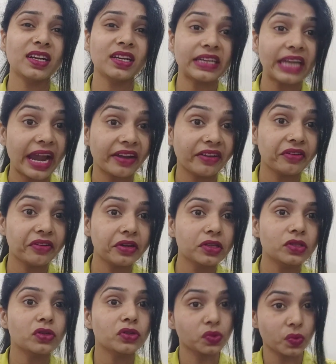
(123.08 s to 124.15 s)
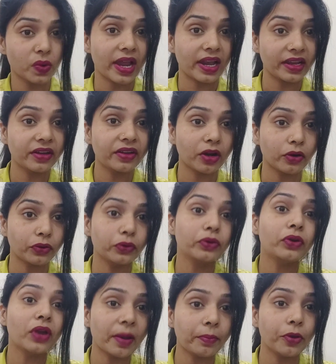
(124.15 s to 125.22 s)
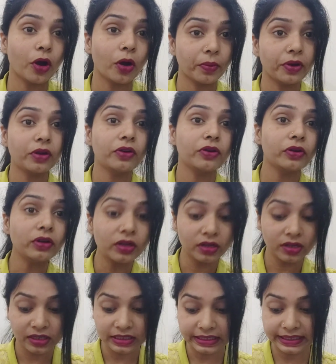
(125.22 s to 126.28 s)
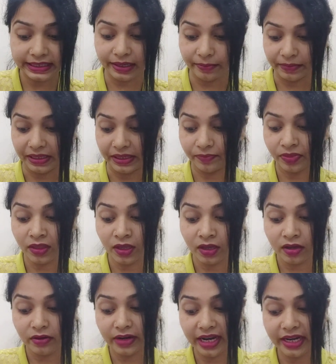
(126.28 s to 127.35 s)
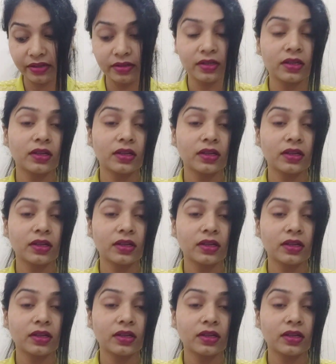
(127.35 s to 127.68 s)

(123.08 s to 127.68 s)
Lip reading: a tenderness or swelling around your abdomen or your tummy, right?